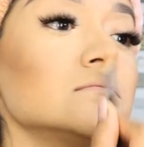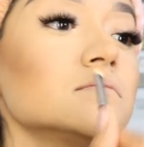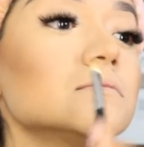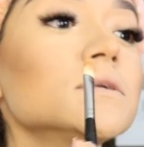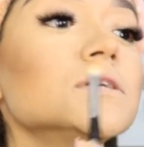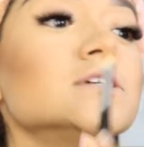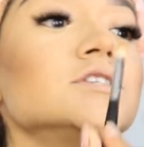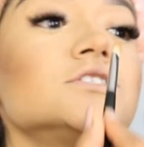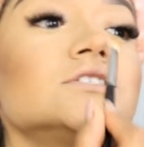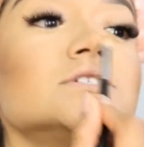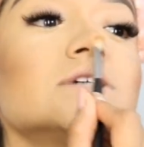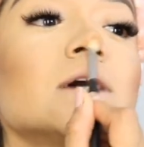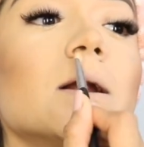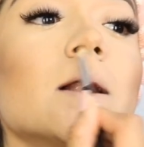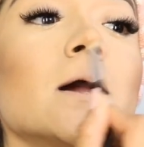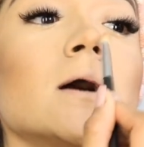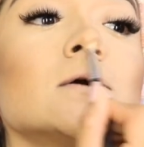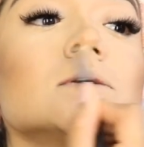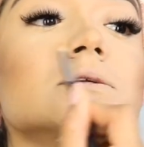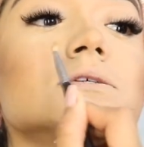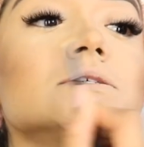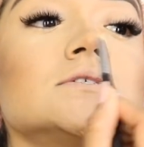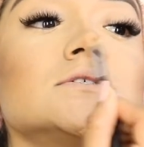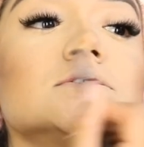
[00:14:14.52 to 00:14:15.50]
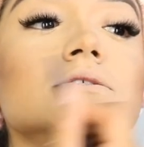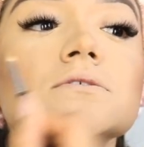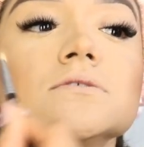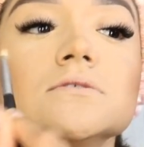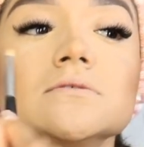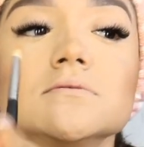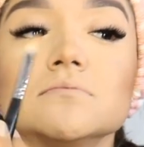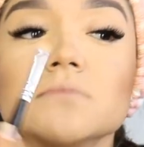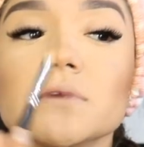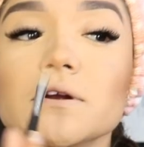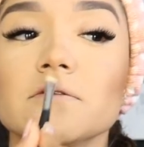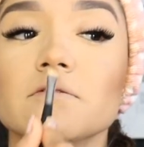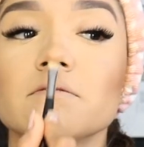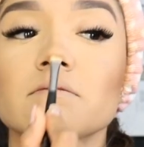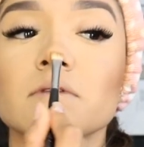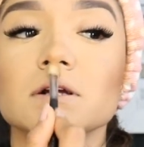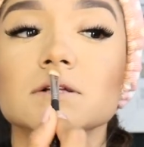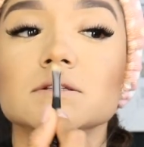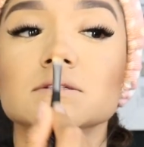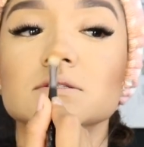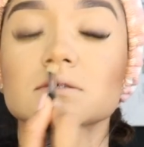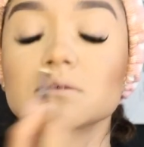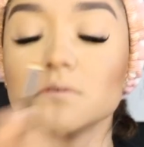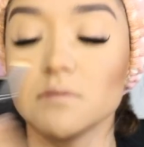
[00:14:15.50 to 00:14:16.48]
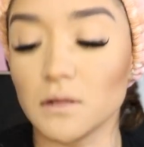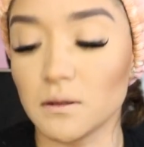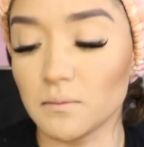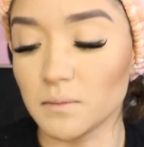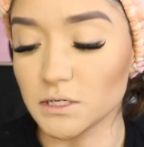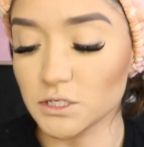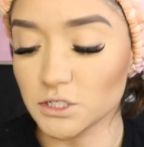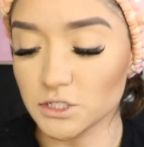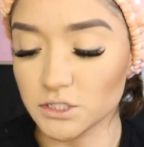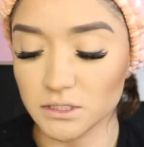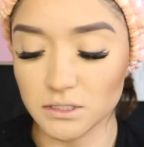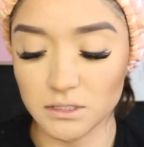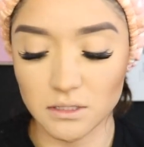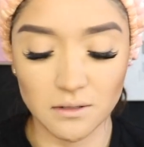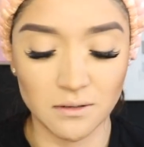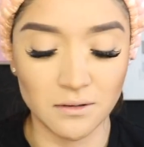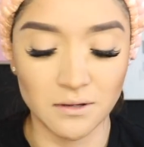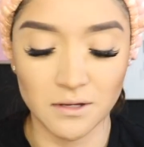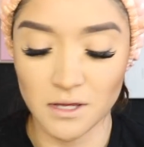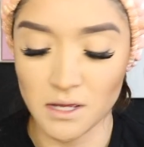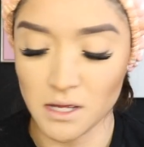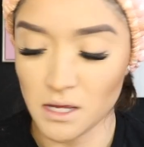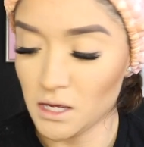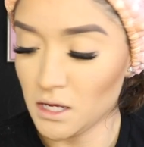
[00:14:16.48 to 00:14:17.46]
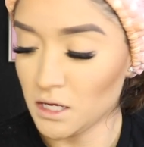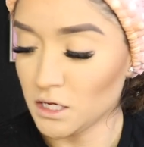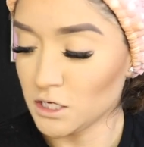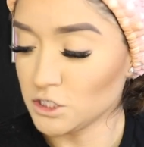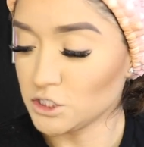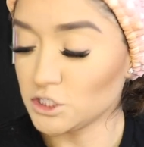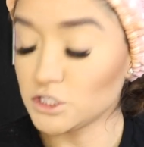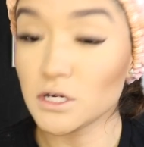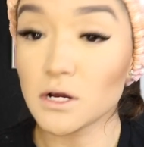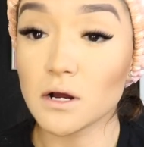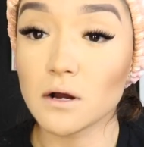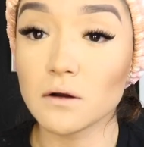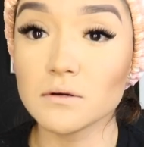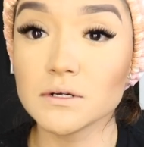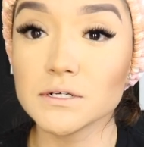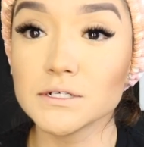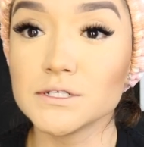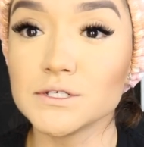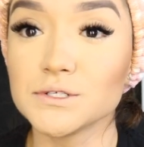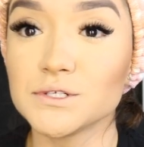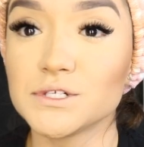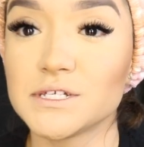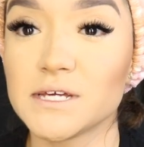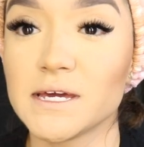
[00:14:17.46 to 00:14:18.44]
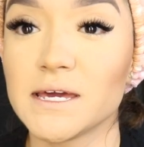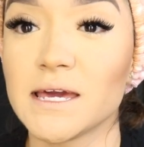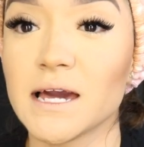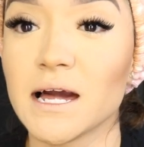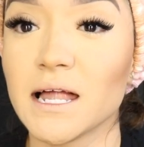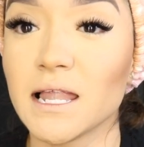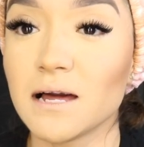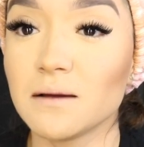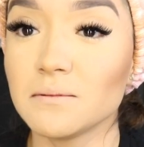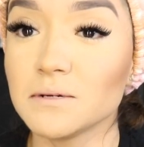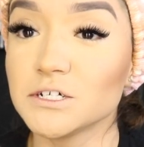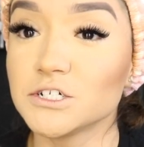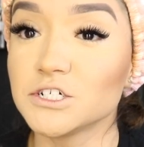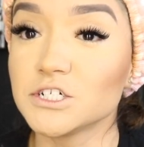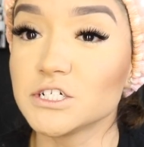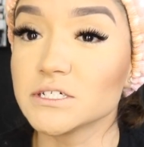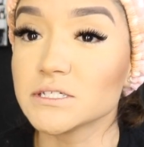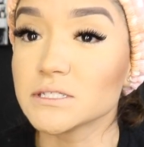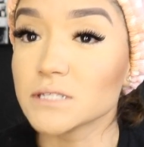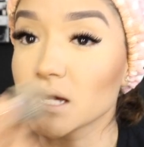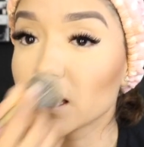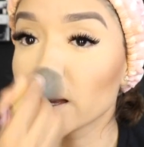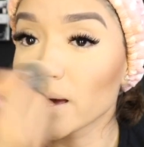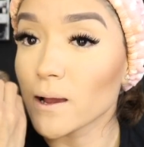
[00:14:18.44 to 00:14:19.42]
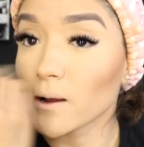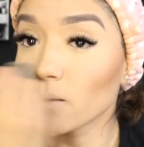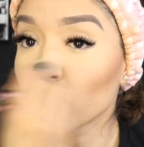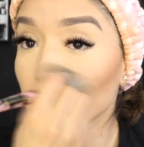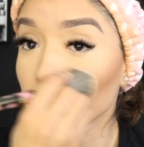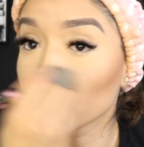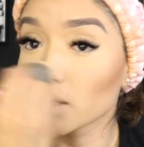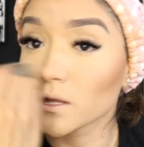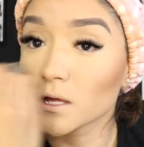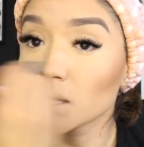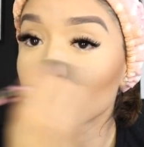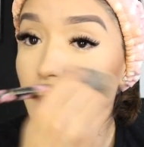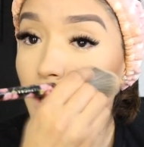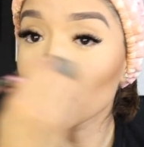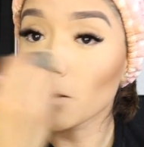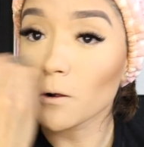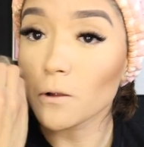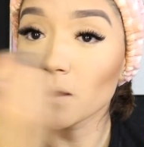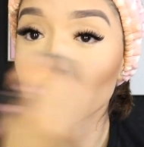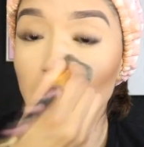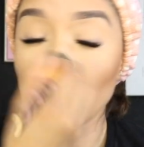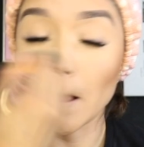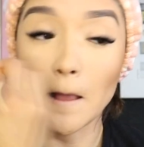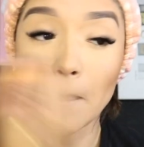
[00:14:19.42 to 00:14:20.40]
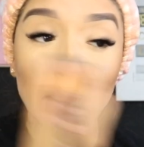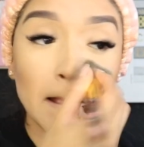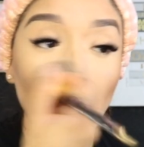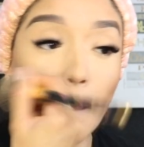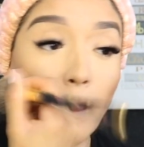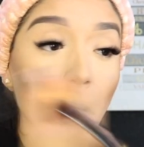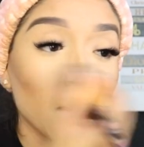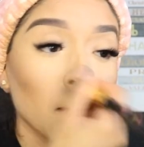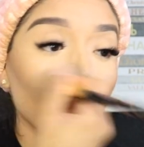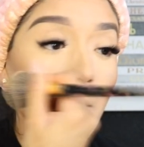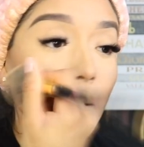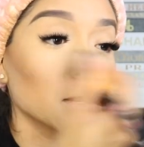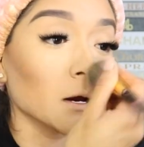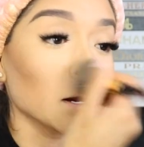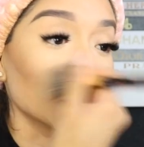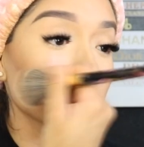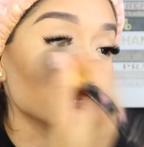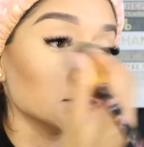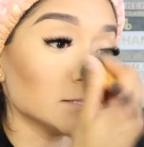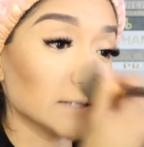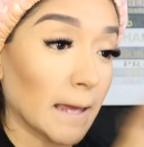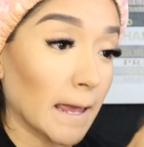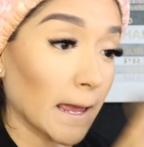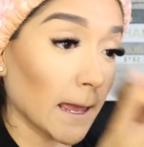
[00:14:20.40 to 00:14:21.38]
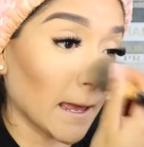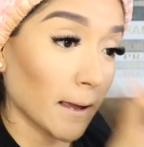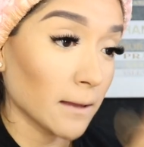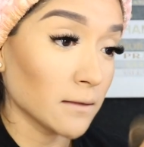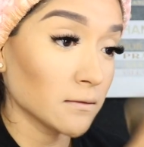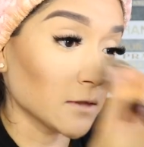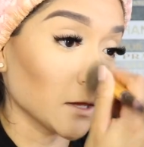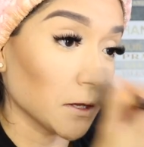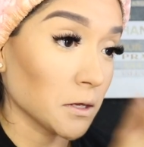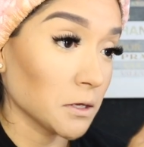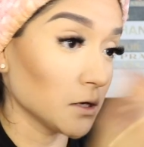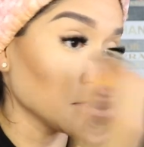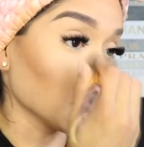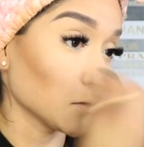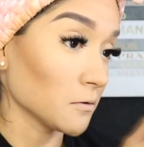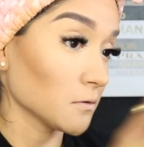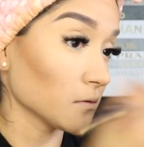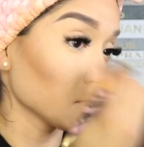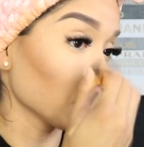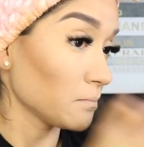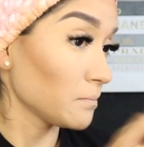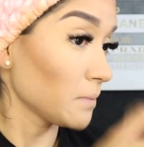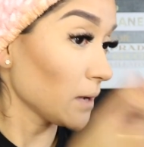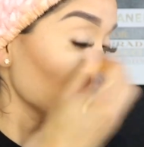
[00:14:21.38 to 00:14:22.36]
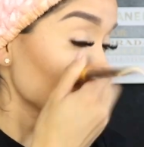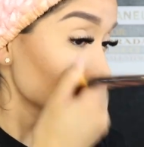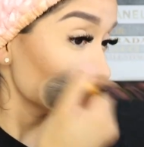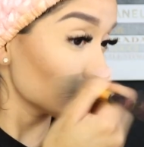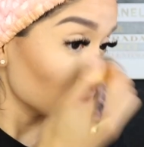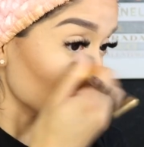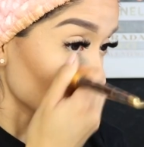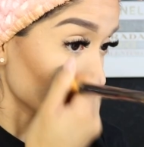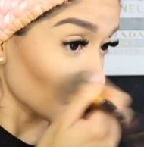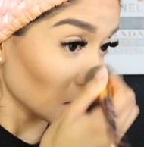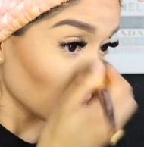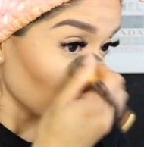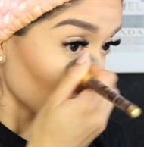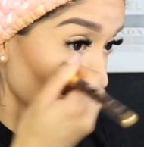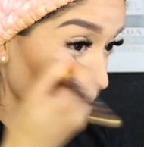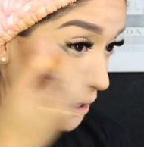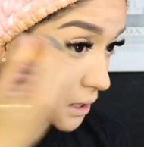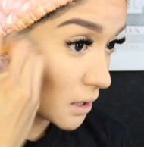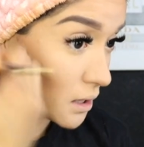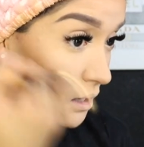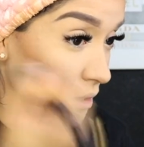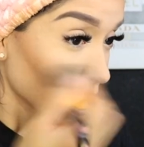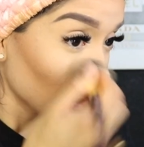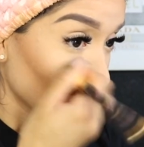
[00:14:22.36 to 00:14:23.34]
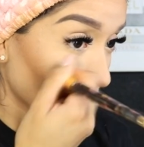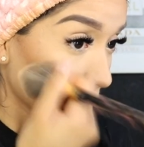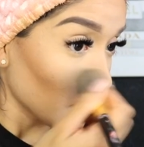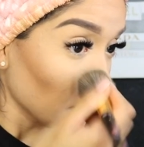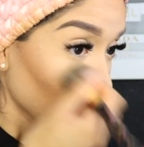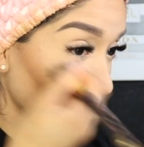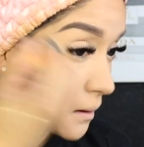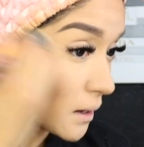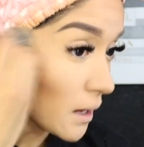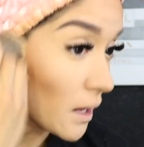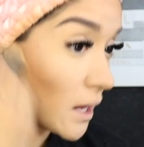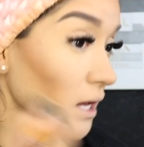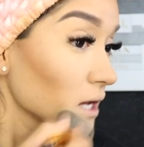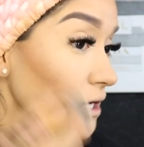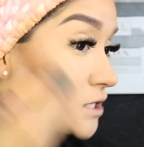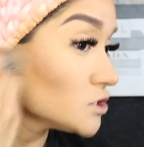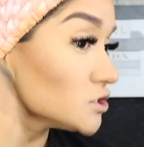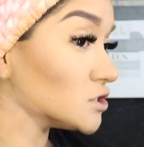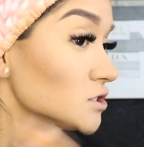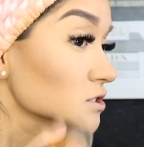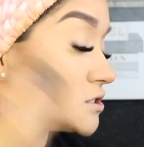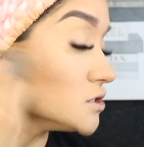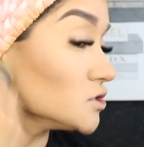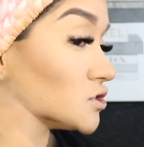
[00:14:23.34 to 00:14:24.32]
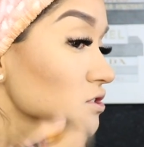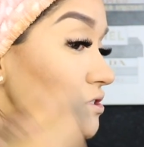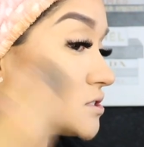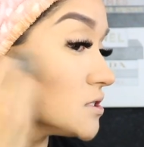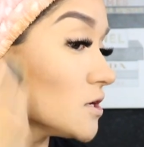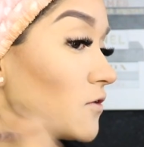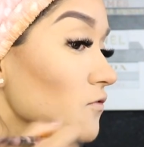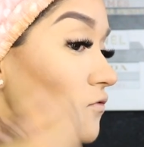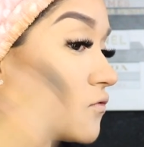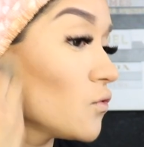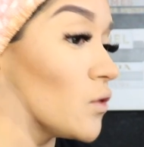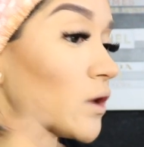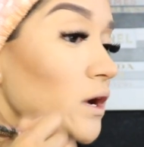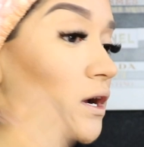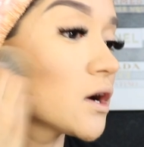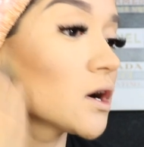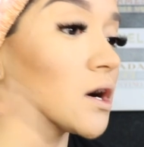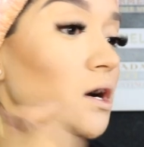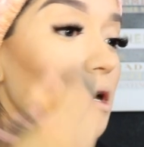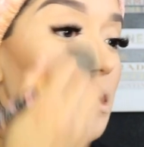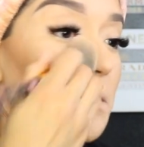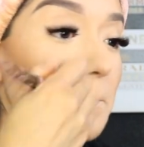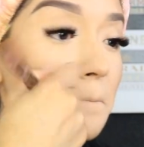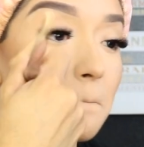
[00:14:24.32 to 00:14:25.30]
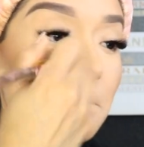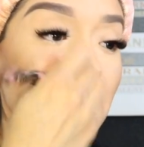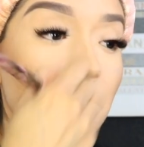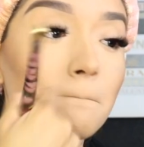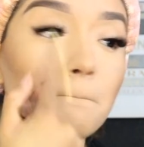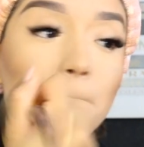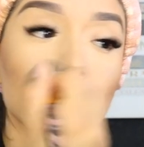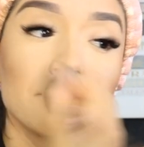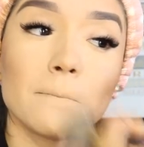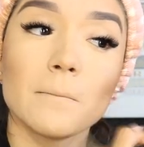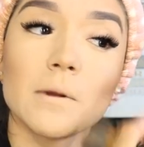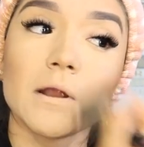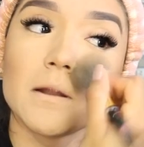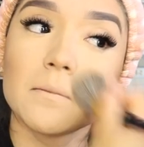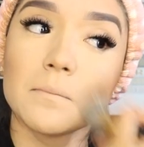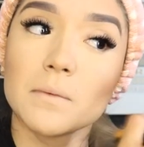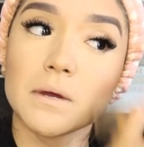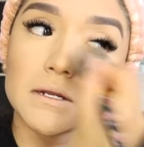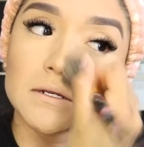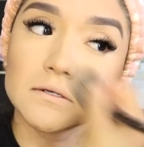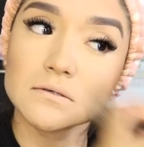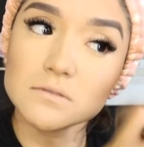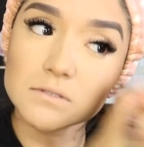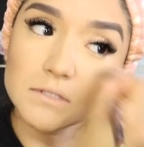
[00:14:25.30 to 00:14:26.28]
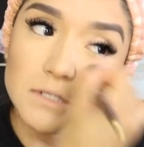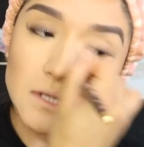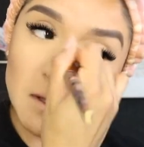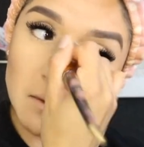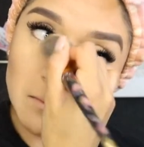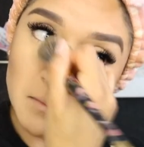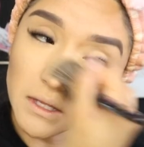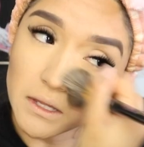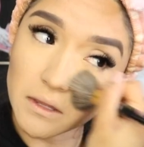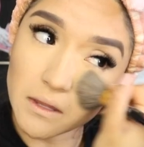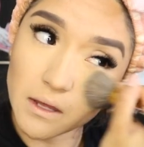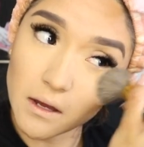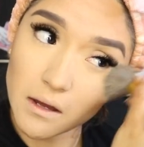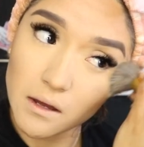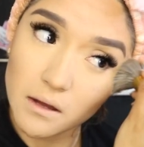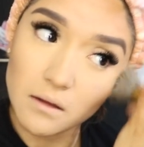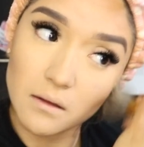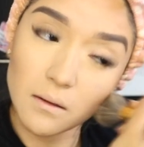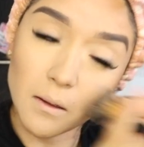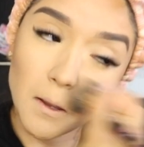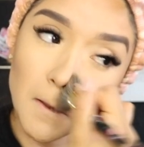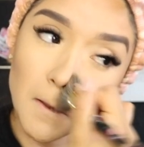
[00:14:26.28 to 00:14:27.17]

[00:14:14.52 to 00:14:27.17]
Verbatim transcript: And shout out to my friend Zulema. She she always used to yell at me. She's like, really, girl, like, you're gonna tan, like, you're basically aging yourself quicker. And I'm like, don't tell me that.